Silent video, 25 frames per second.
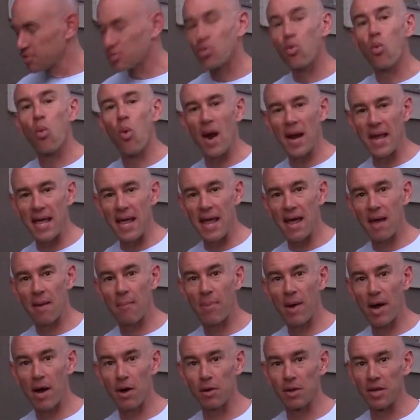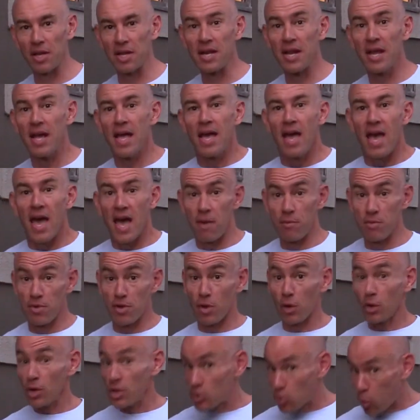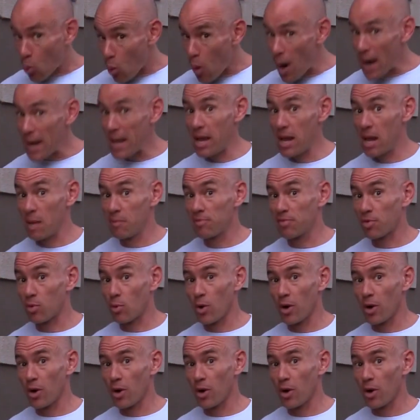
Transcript: 20 amp outlet and with only 20 amps to